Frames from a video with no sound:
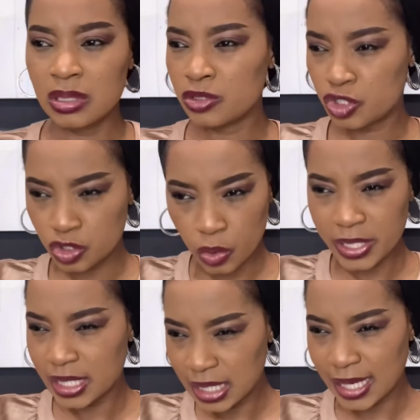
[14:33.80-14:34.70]

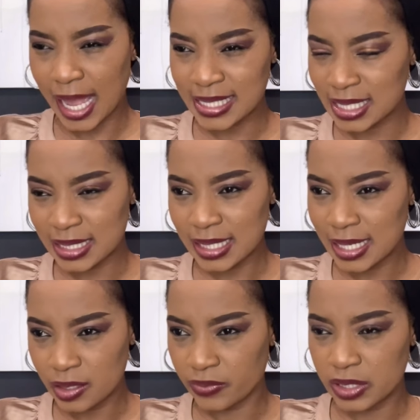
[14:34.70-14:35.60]
showing any light at the
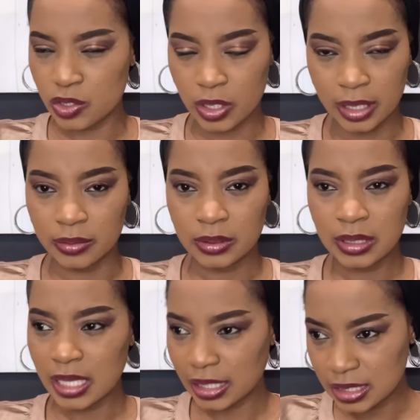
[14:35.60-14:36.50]
end of the tunnel.
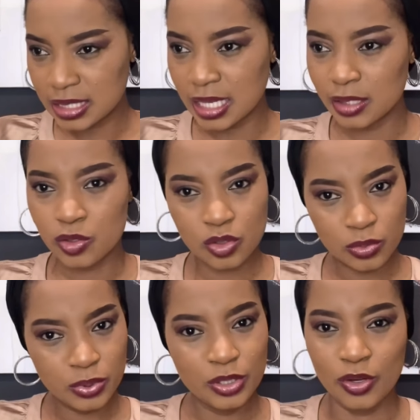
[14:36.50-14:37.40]
Like they said,
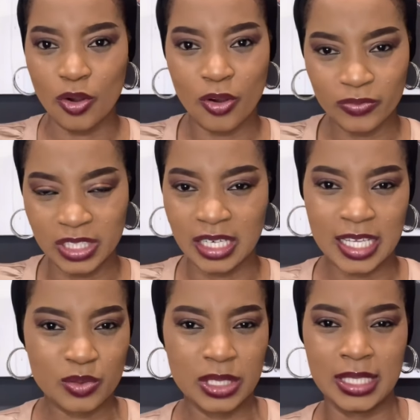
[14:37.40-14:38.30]
to not off the
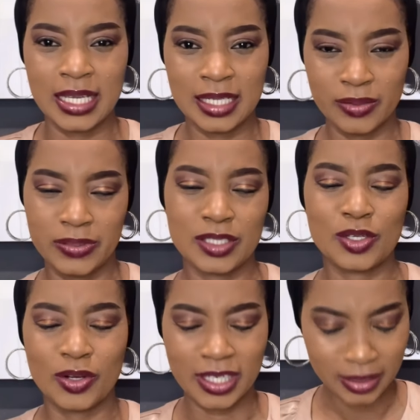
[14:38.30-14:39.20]
light to the end of the
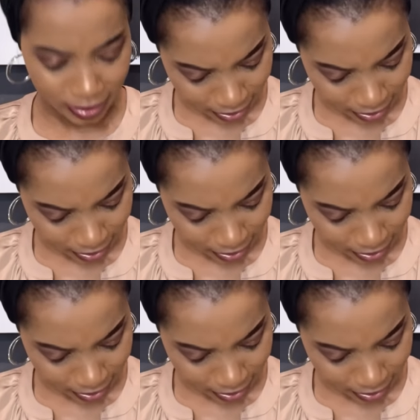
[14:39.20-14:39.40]
tunnel.